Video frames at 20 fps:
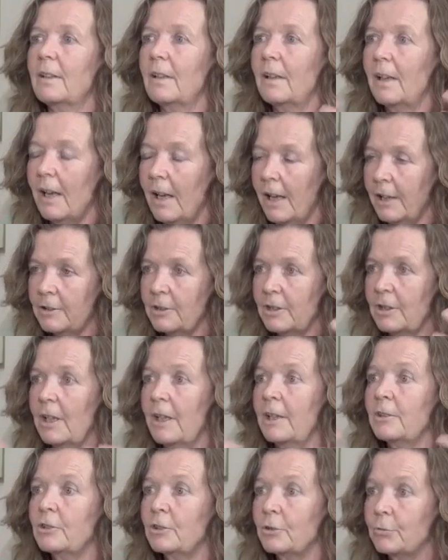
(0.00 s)

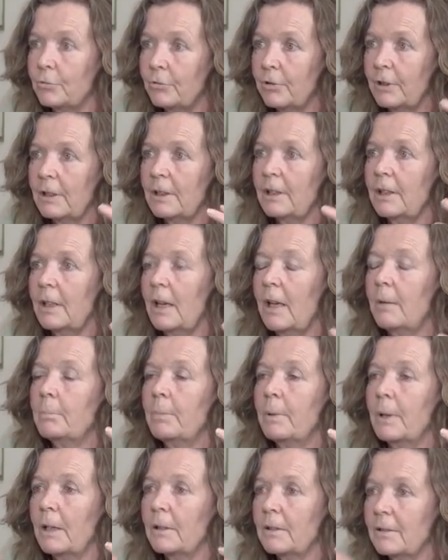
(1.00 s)
And to really,
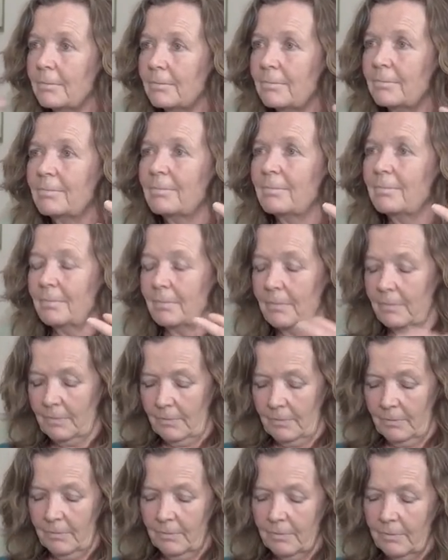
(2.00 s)
but
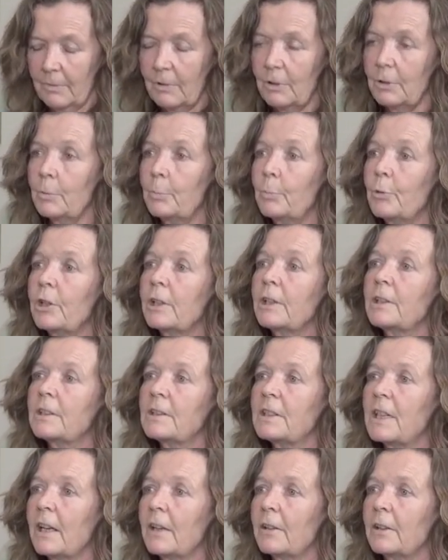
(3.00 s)
you bring it
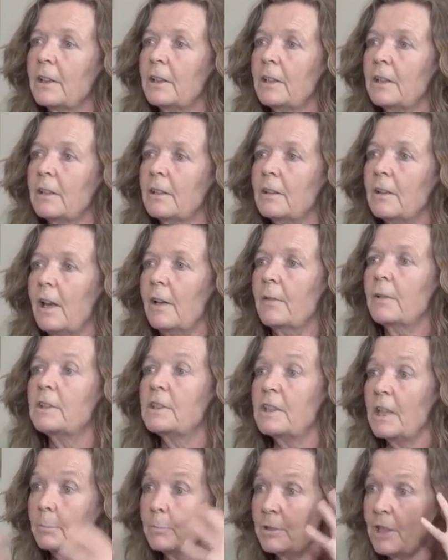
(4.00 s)
down here. And the
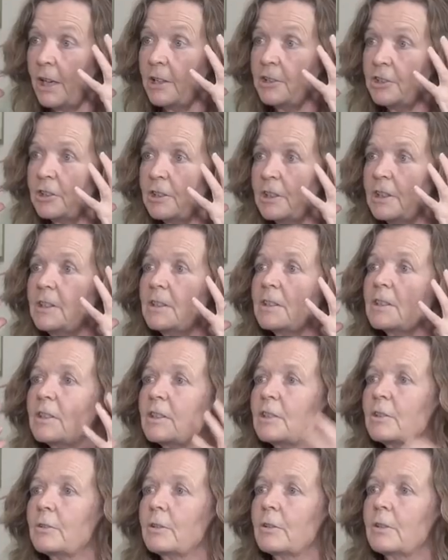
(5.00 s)
temptation is
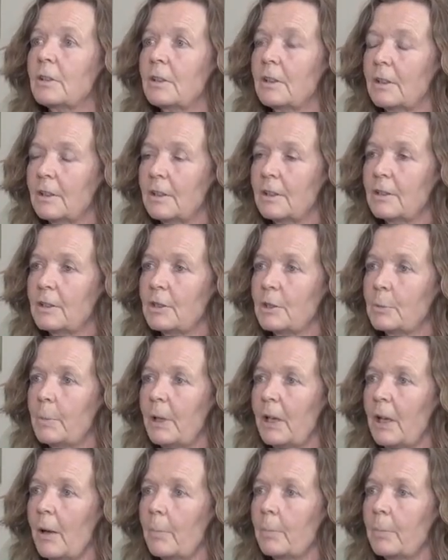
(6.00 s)
to
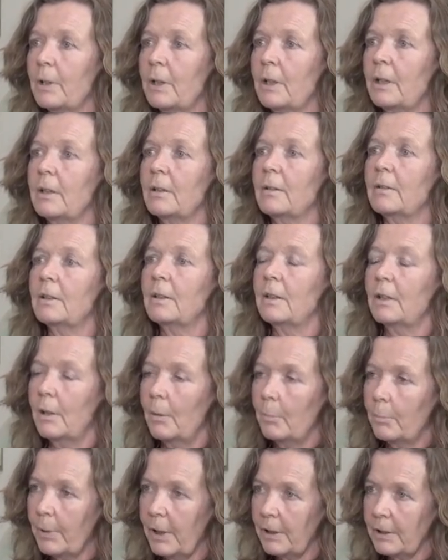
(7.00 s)
be up here.
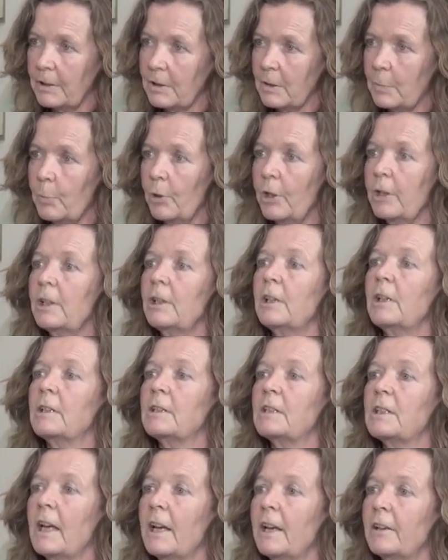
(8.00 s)
But it's bringing
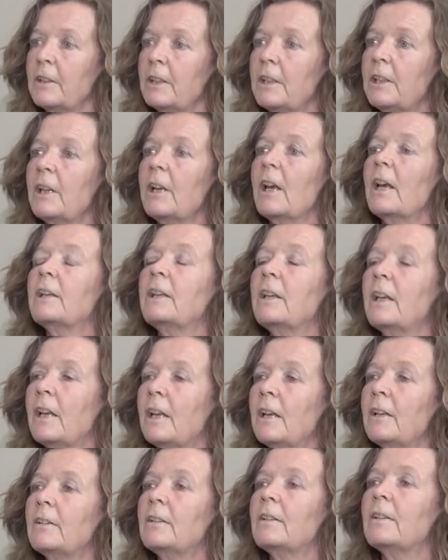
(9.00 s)
it down here again